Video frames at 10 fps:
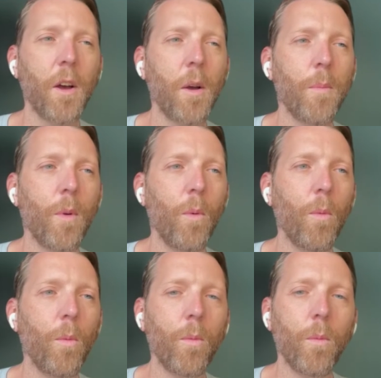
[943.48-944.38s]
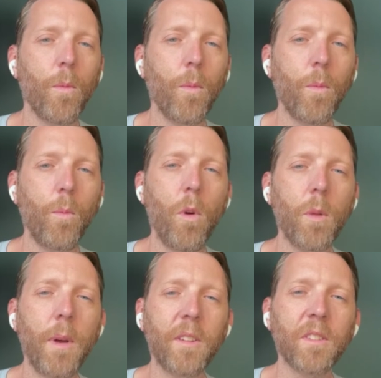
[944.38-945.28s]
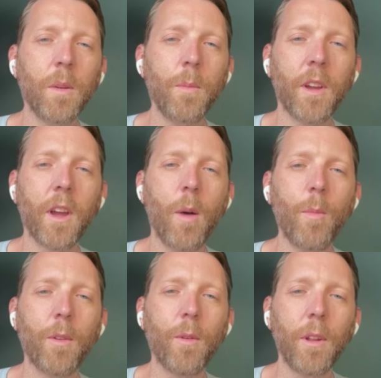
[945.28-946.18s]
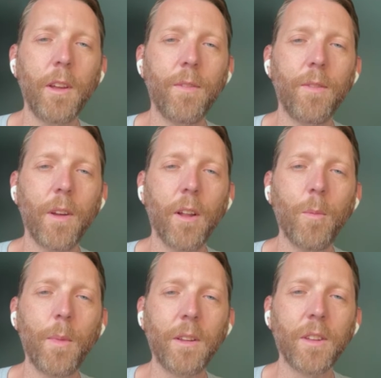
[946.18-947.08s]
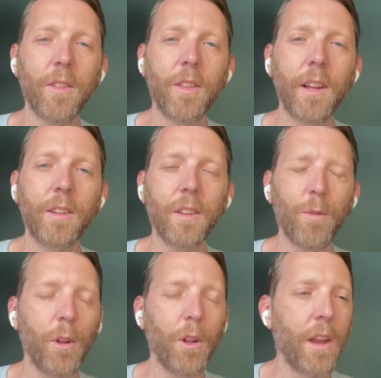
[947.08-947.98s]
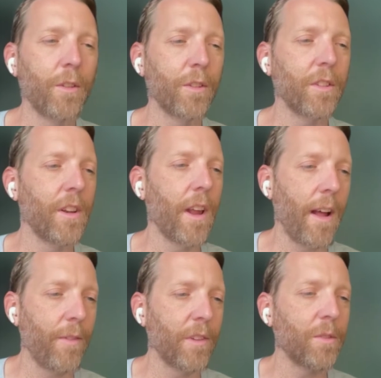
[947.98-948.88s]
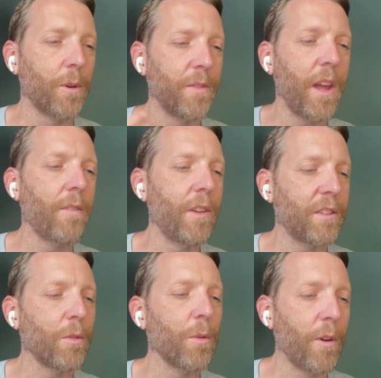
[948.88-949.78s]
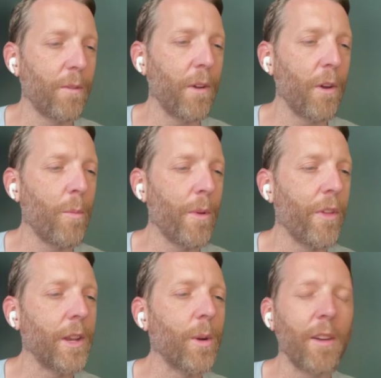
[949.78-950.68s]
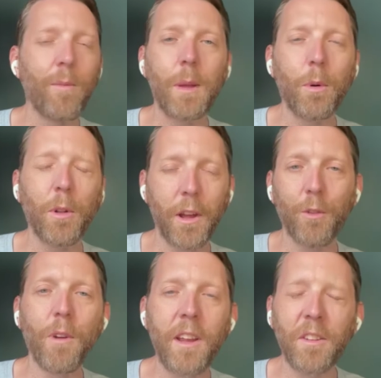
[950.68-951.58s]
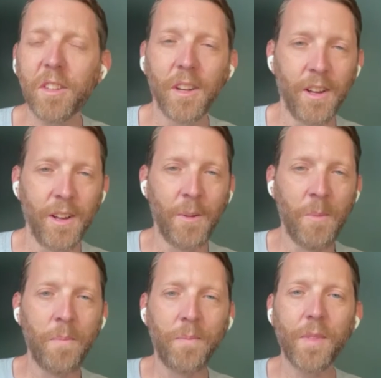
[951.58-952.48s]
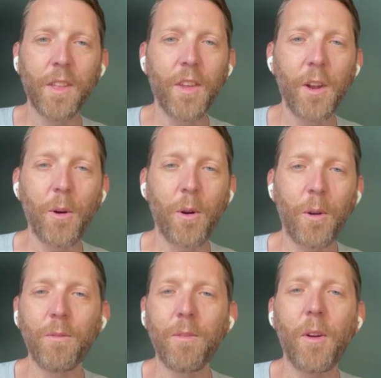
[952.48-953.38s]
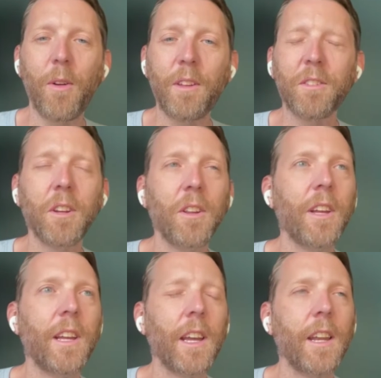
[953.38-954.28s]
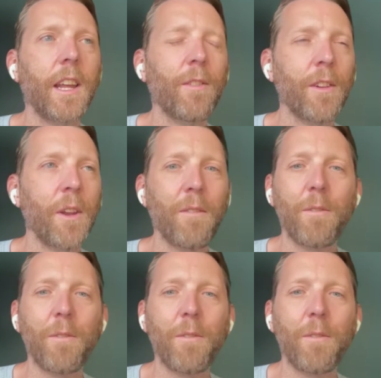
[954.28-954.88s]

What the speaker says: Um, what about some of the comic relief elements? I think it's really interesting to have this sort of heavy surreal film, but then you have people like Reese that are very silly, and even F.